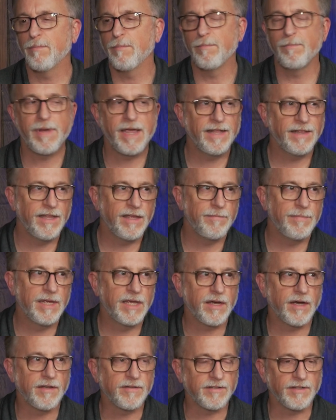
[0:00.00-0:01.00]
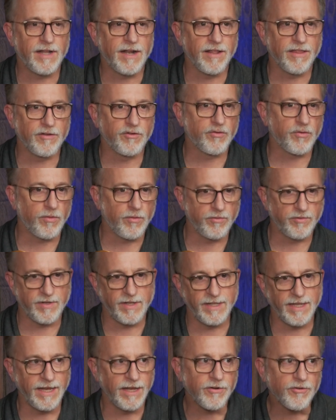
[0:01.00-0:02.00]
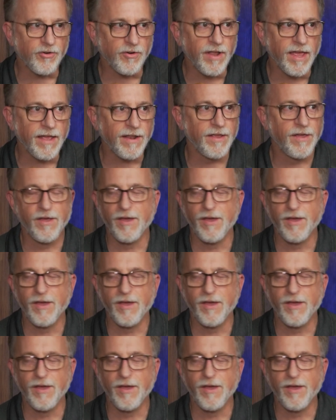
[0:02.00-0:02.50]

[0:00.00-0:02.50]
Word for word: Mainly because a lot of the trolls on the internet